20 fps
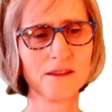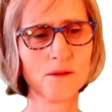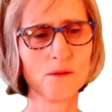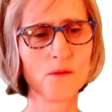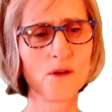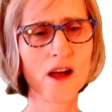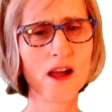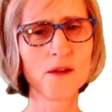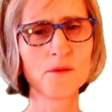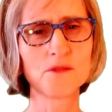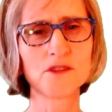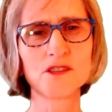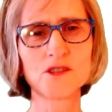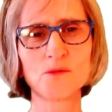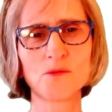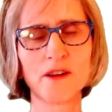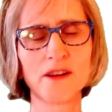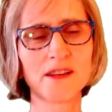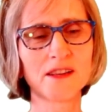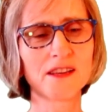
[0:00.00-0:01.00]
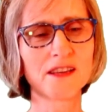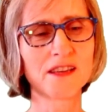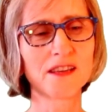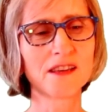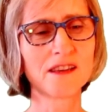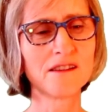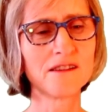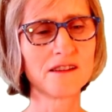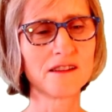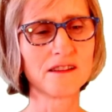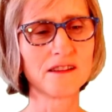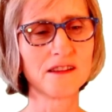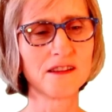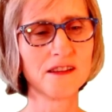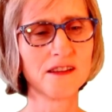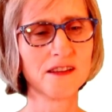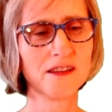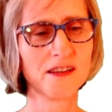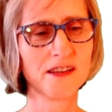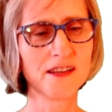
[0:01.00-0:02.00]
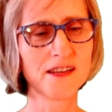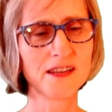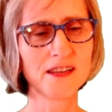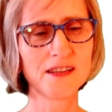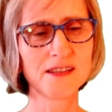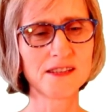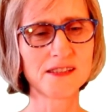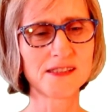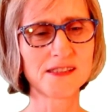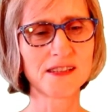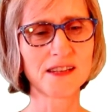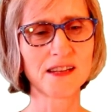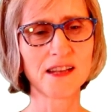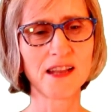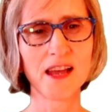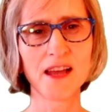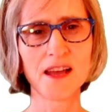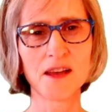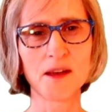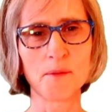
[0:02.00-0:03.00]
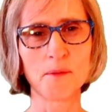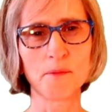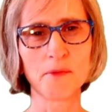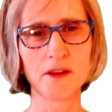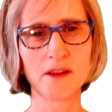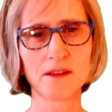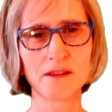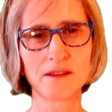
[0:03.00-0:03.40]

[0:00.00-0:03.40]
Why would you want to kill an innocent lamb?